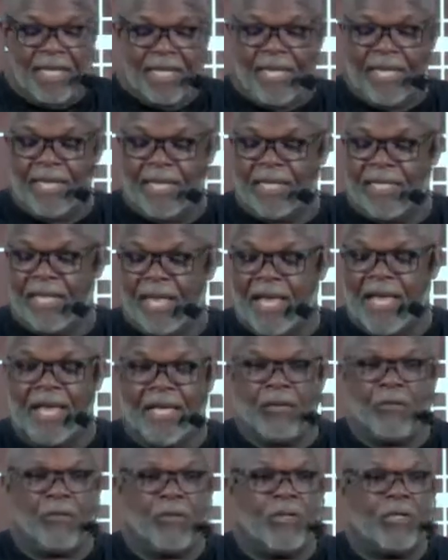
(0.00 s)
and
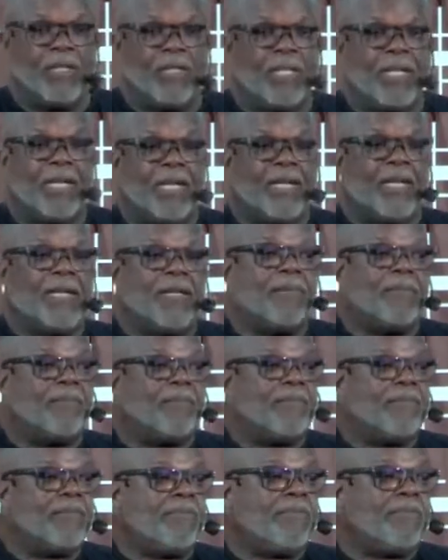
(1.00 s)
I will
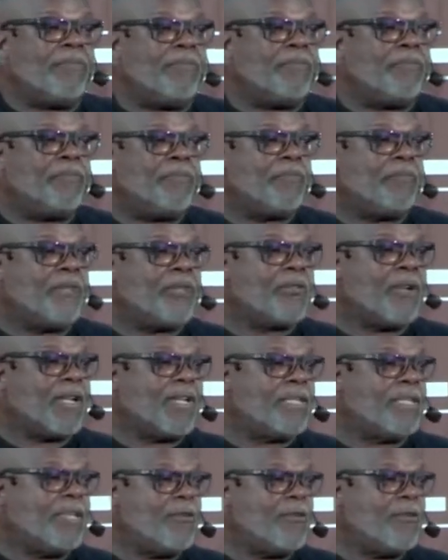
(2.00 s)
try to see